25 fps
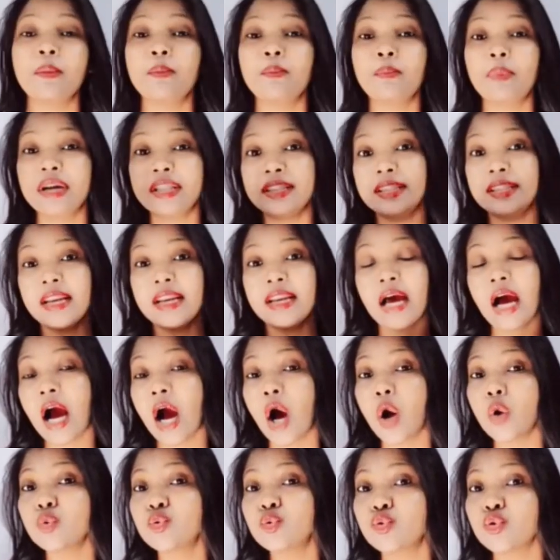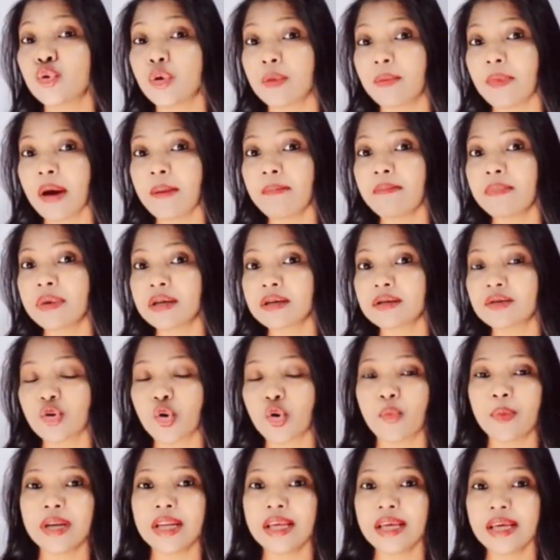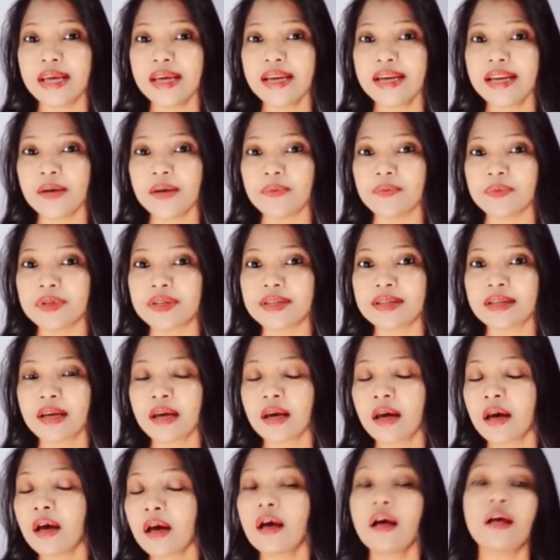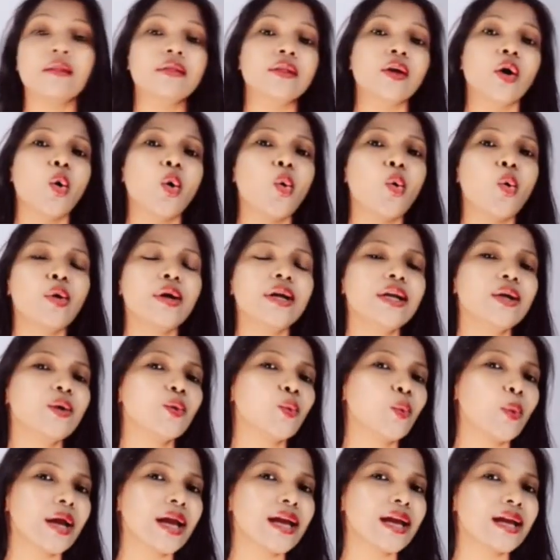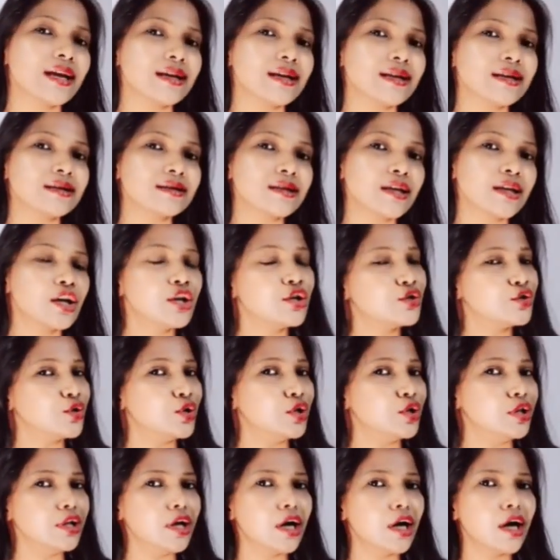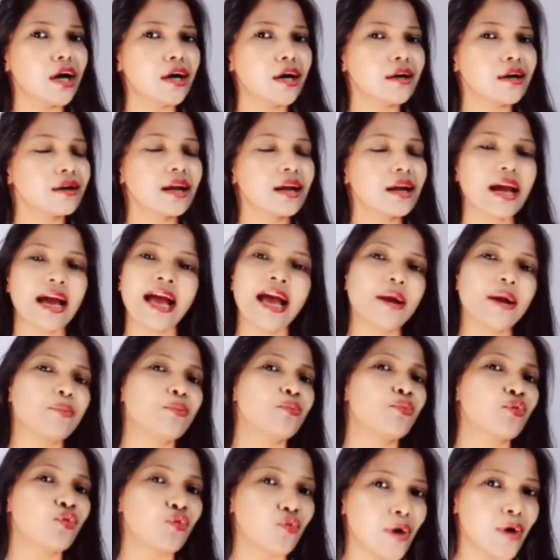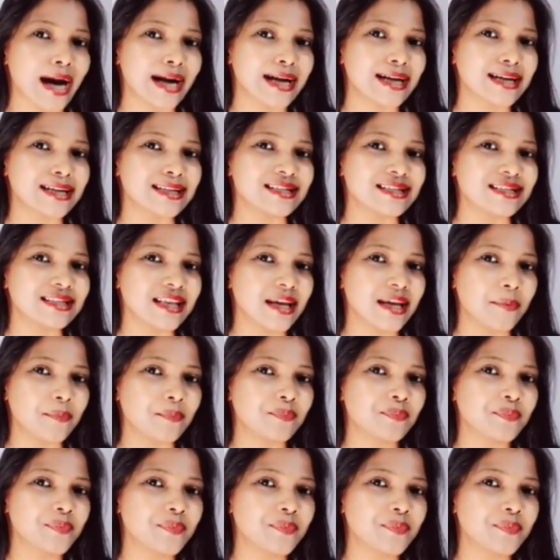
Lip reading: But then how to remember so many idioms? The only way is to learn and practice them.